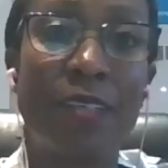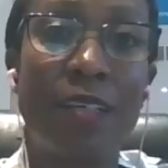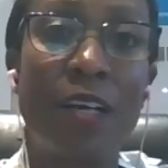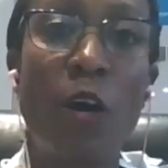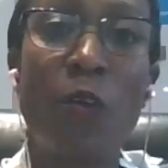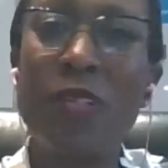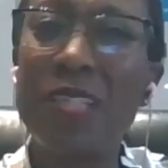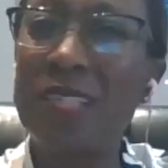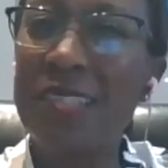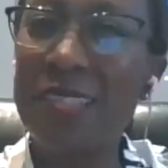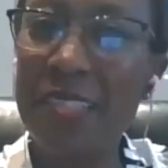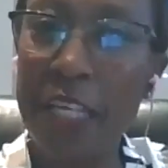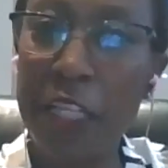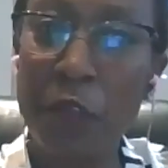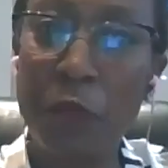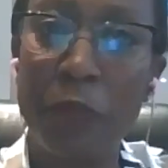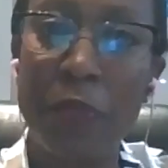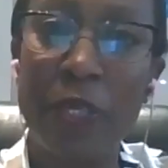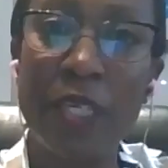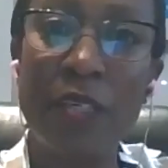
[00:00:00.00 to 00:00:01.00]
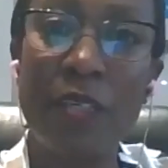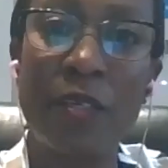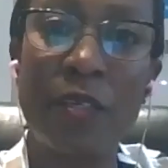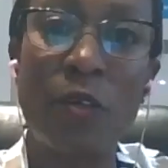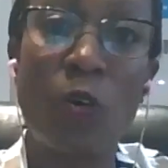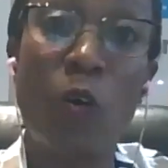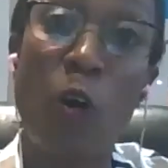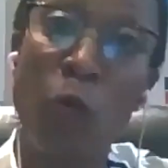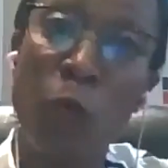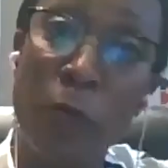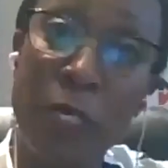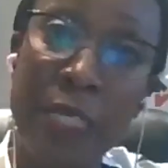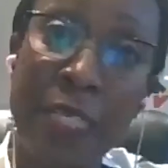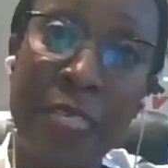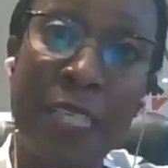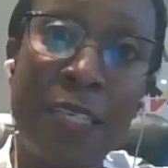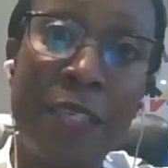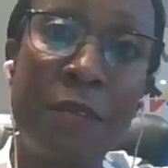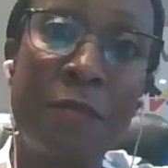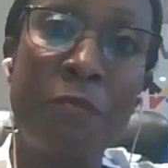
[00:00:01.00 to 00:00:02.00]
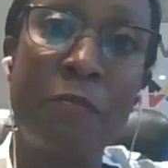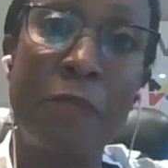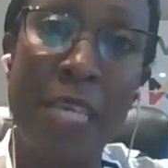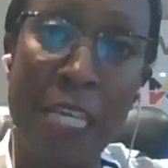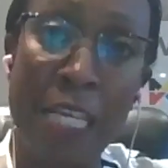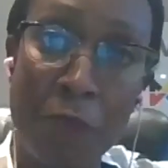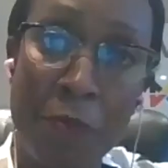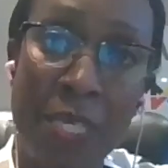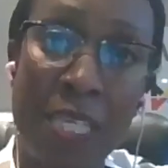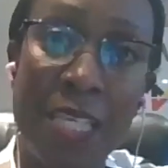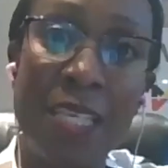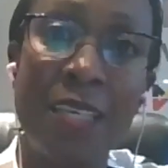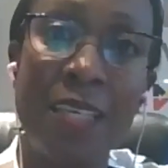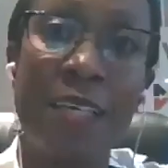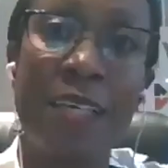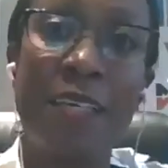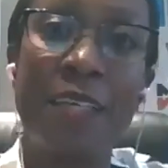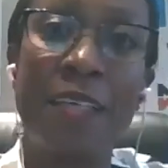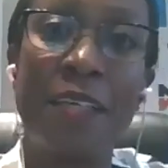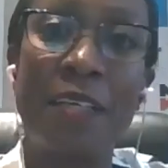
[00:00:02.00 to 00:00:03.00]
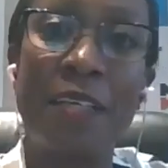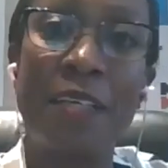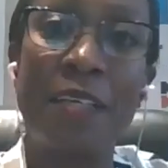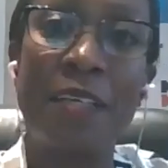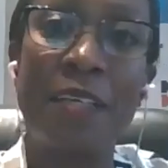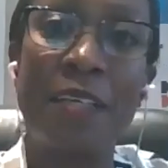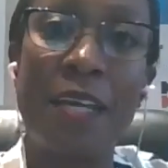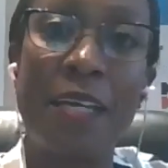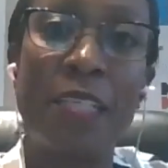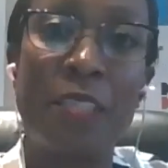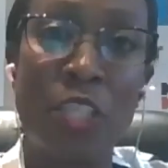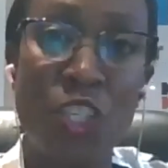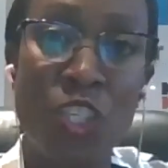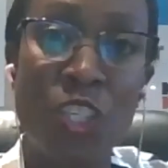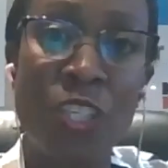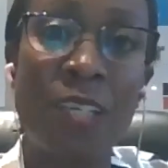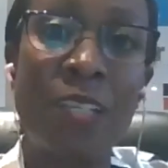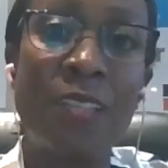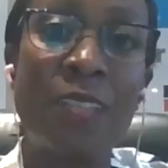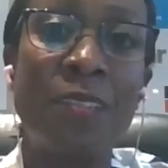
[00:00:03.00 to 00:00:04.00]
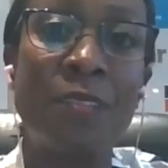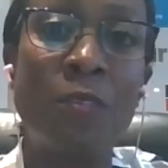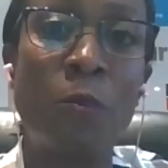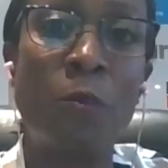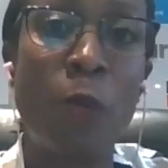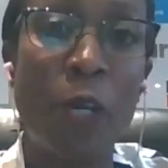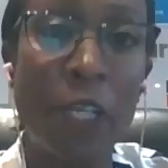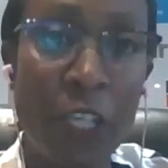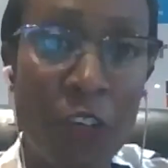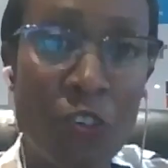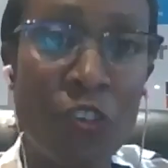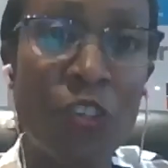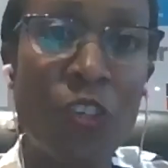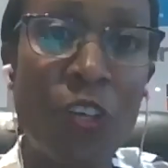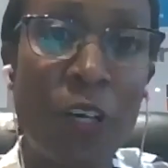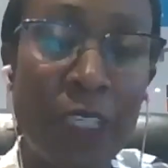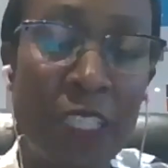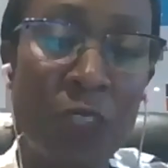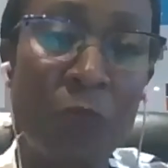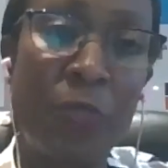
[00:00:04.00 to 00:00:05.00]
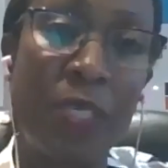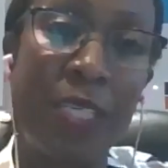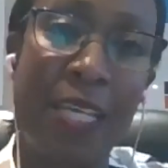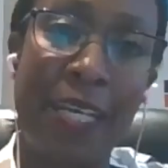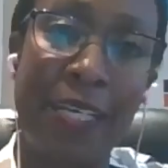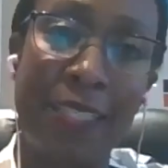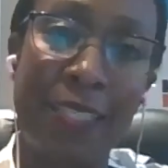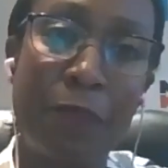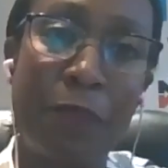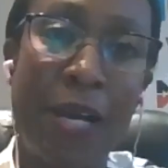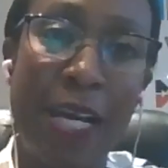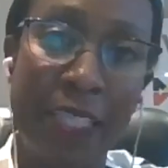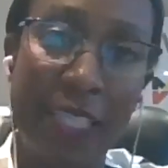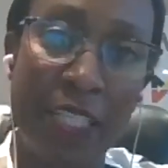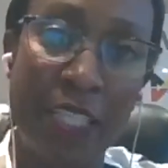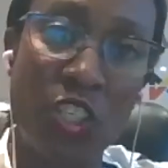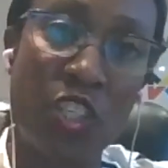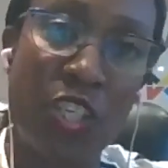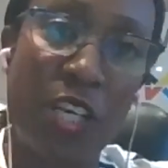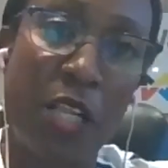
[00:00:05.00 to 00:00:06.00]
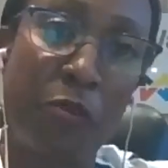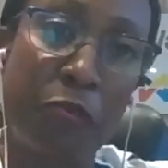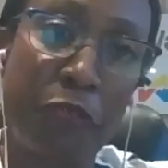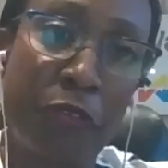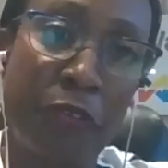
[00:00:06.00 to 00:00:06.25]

How does Skillpik or Workii make me an additional $100 per night packing shelf?